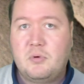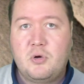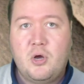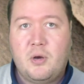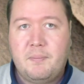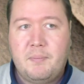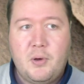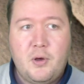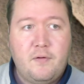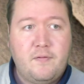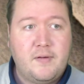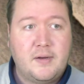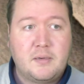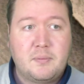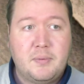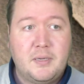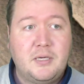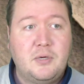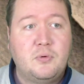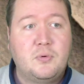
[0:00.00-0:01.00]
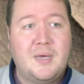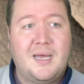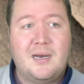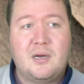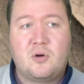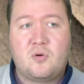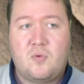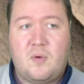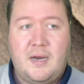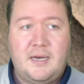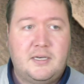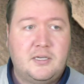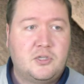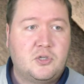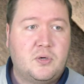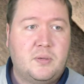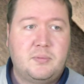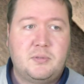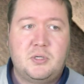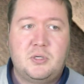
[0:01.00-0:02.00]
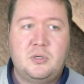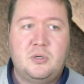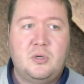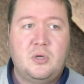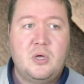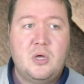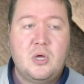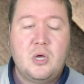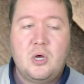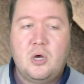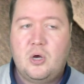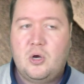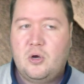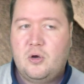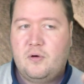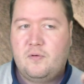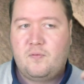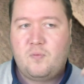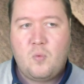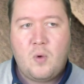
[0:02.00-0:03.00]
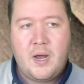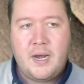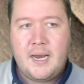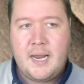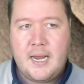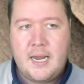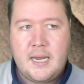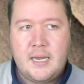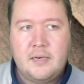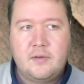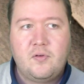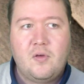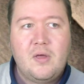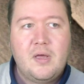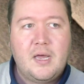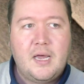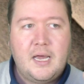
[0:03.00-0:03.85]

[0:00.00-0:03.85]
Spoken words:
Not perfect, but you'll get a great description of one hand,